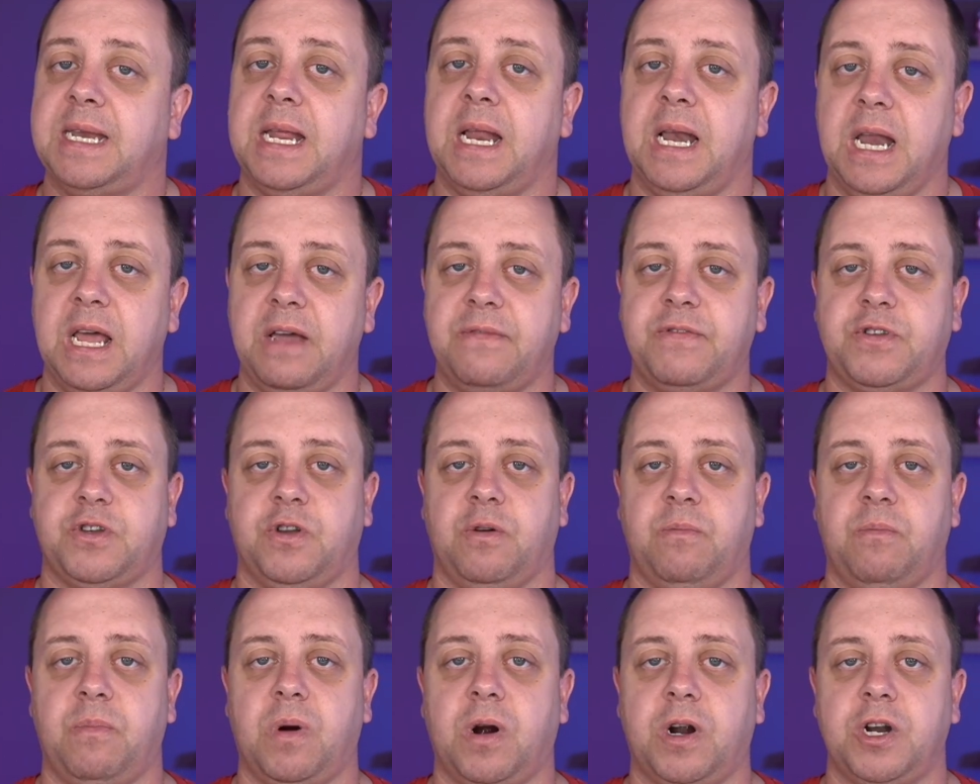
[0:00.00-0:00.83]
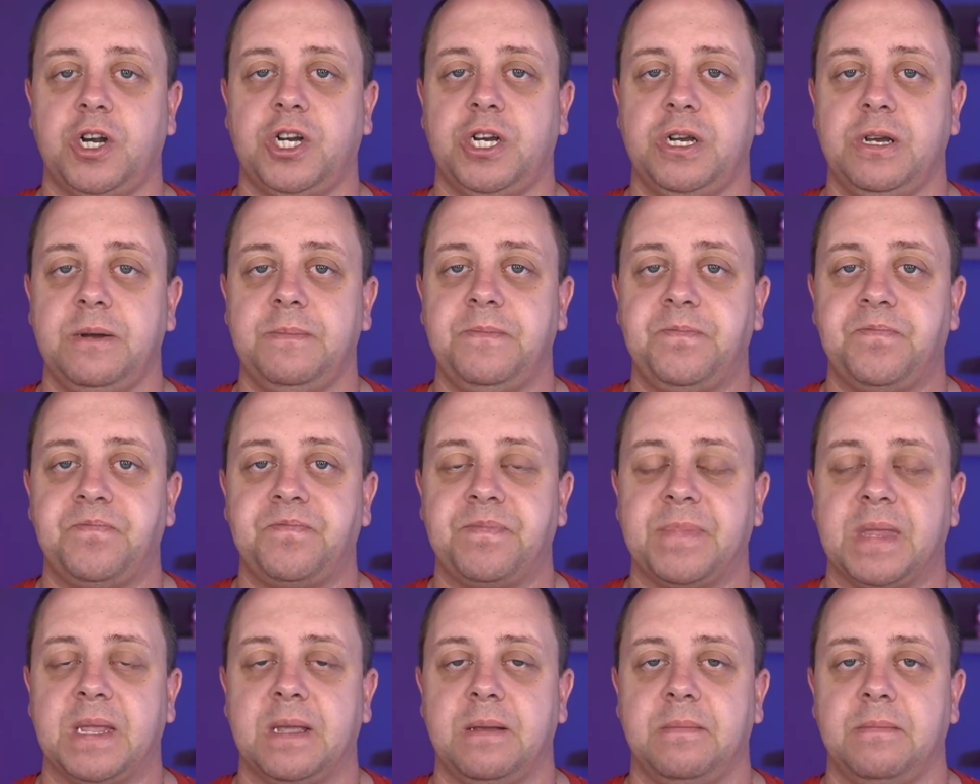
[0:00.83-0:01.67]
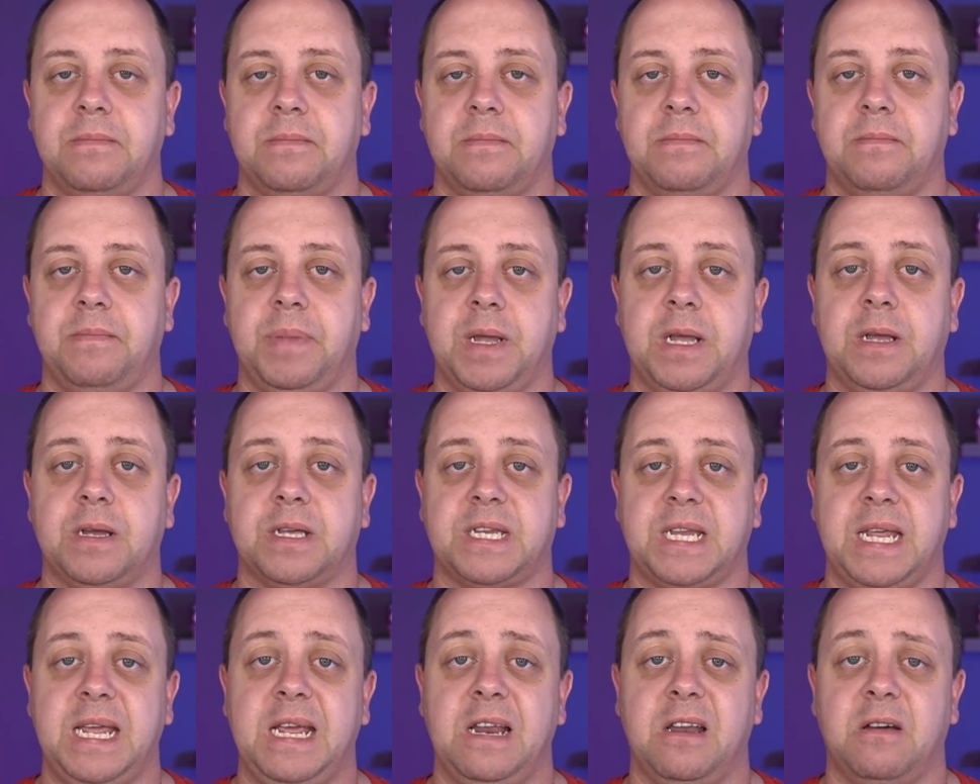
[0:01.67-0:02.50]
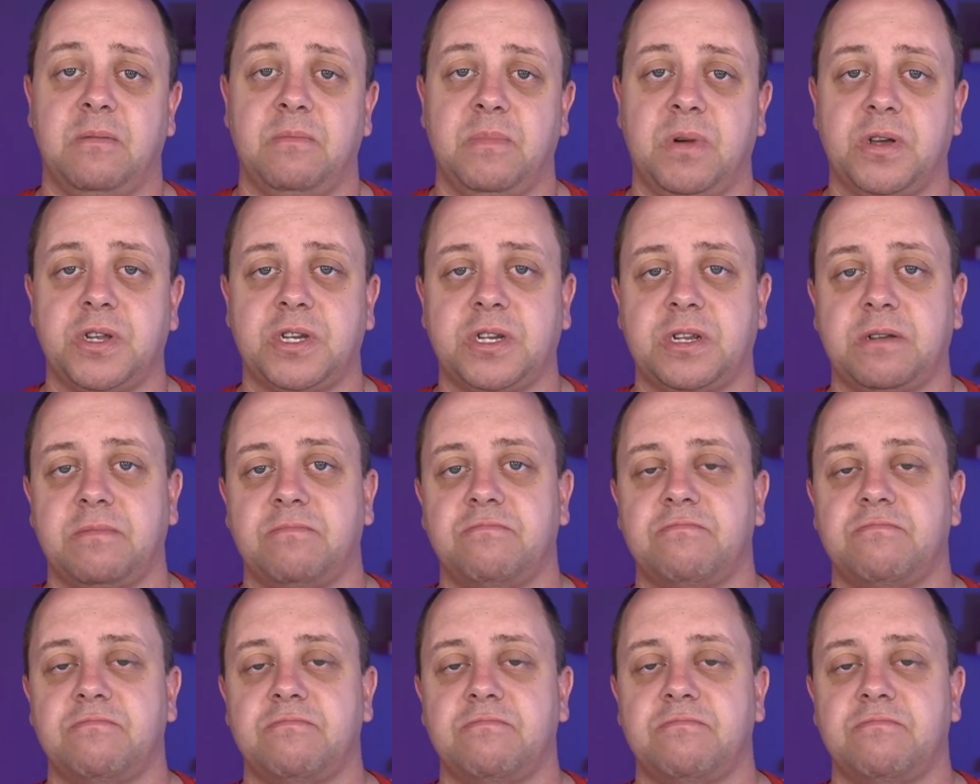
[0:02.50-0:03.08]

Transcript: they left some margin because Elon Musk